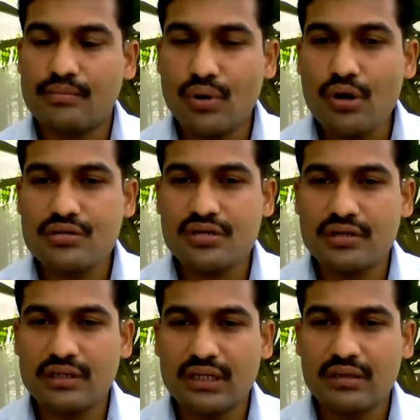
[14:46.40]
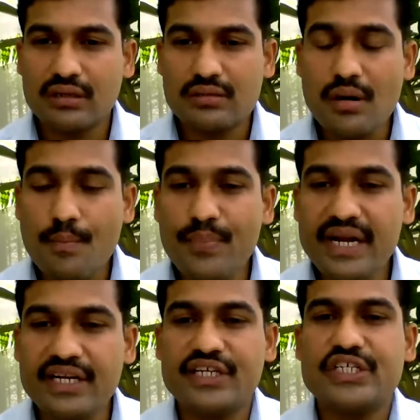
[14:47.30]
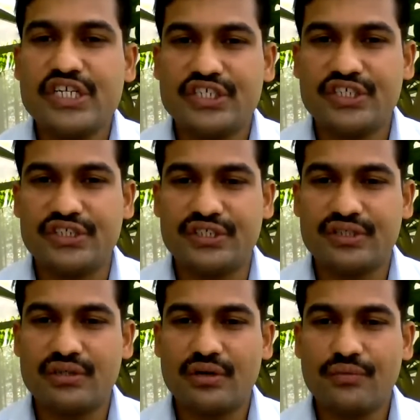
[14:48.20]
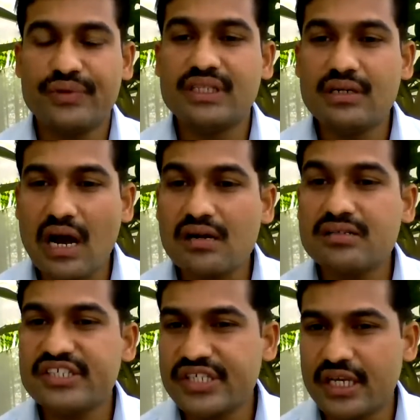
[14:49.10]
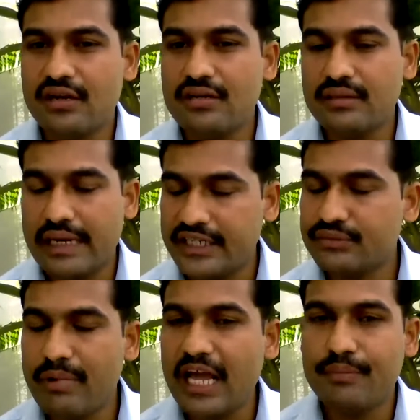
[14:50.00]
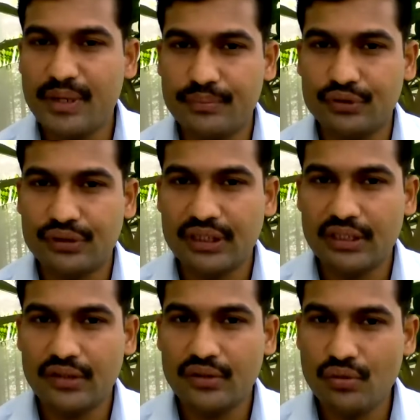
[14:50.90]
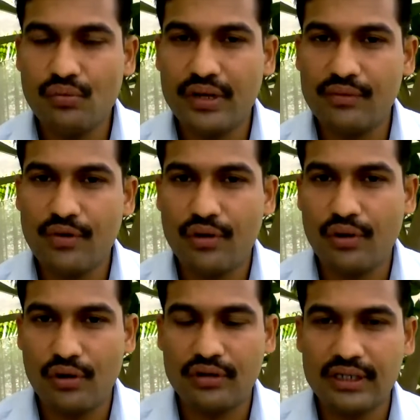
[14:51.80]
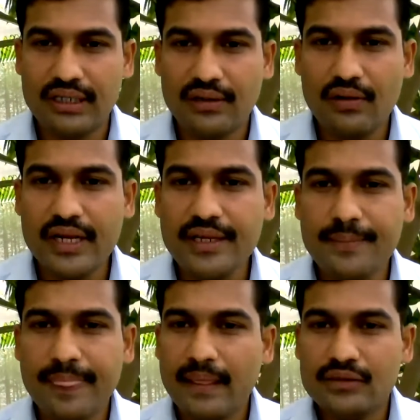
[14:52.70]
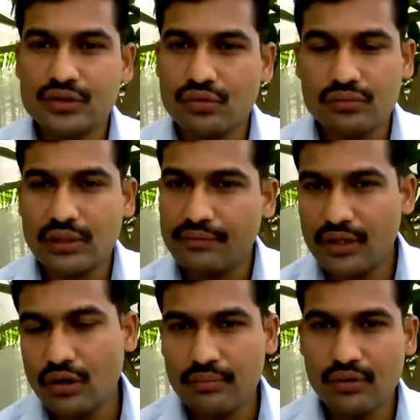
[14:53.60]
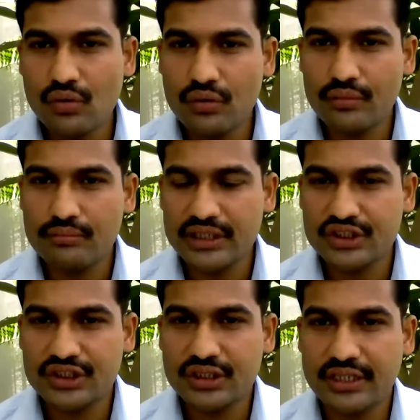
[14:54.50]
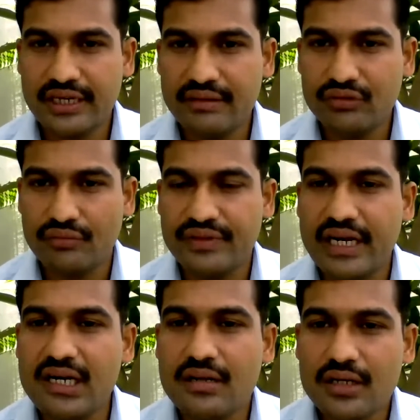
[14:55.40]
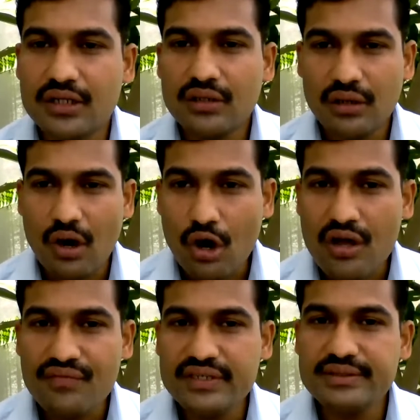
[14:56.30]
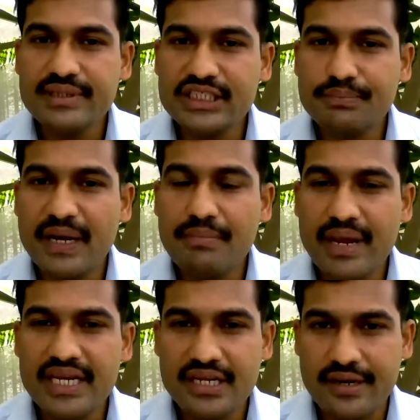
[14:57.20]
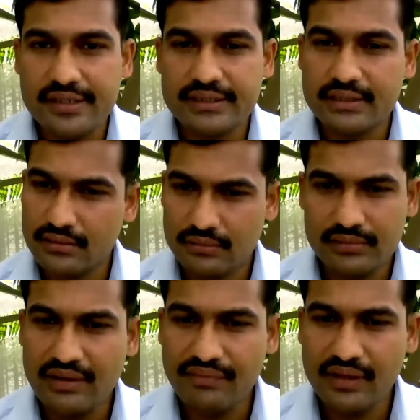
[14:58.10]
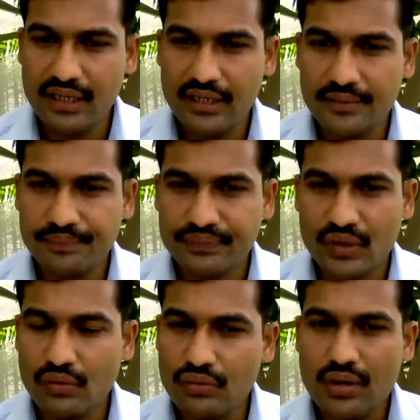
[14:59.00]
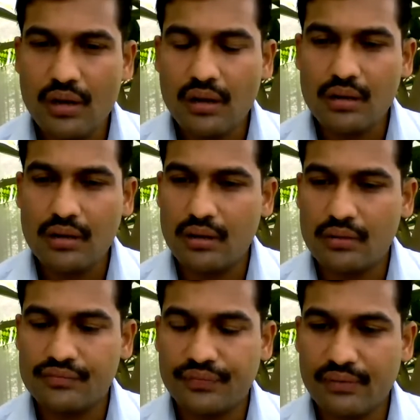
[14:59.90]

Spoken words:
brought complete injustice with the darkened skin, that is black people, you know well all. Okay, so I will not go much in depth of that. All of us will spend many years, definitely, you know, uh,